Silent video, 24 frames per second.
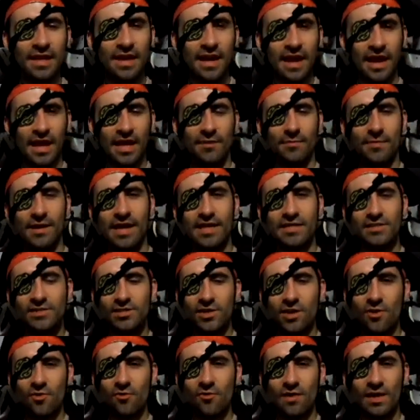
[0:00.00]
Anyway,
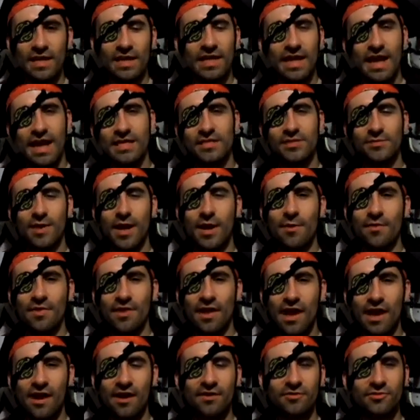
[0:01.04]
so he hangs around with
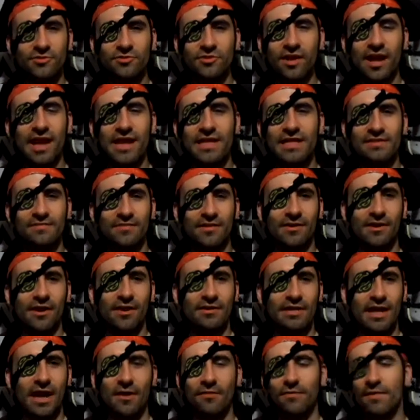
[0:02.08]
her, trying to figure out
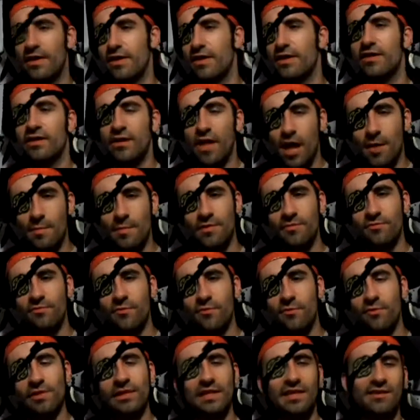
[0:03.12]
how the common
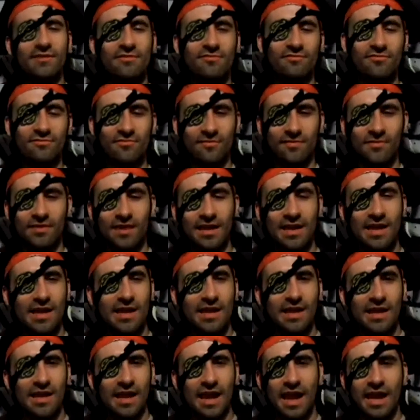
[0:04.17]
folk live,
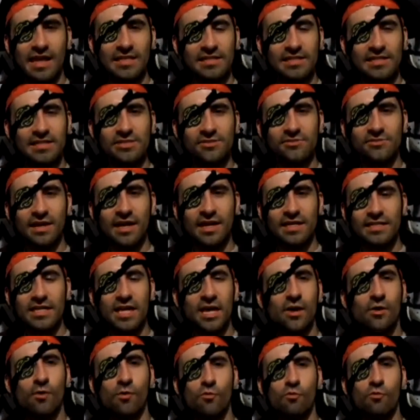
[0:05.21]
and just trying
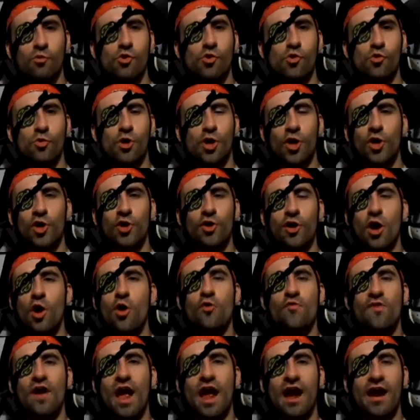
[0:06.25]
to woo her
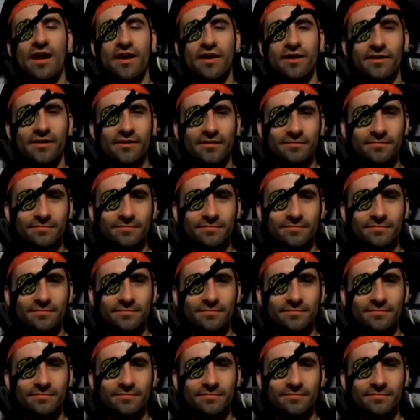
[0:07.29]
over.